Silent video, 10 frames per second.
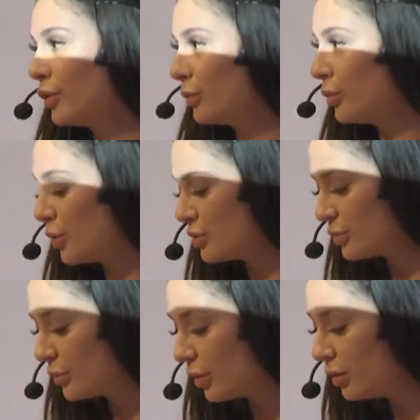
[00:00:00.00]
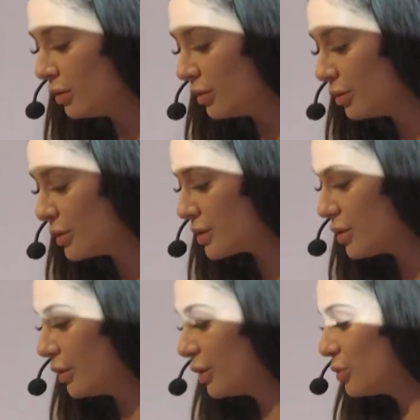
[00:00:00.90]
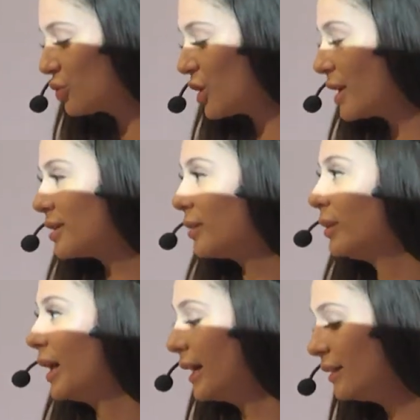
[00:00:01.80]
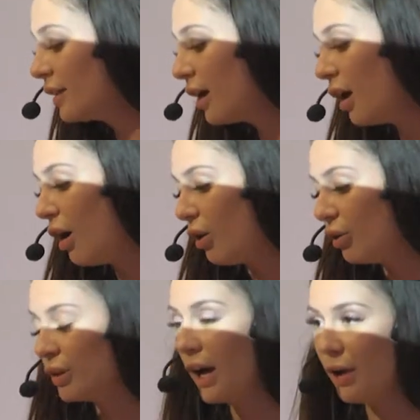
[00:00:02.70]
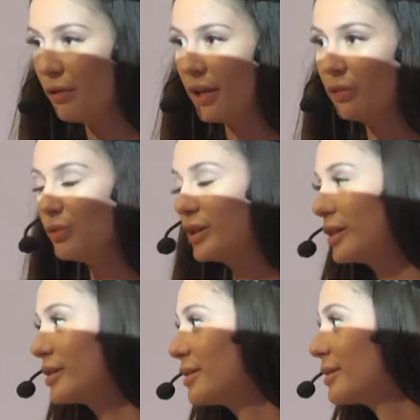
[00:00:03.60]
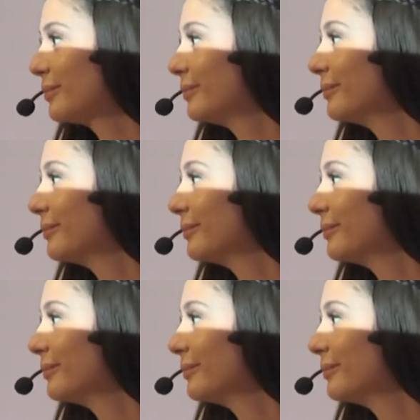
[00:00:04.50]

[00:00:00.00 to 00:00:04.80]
from Quanterall, who is going to shed some light on how that works.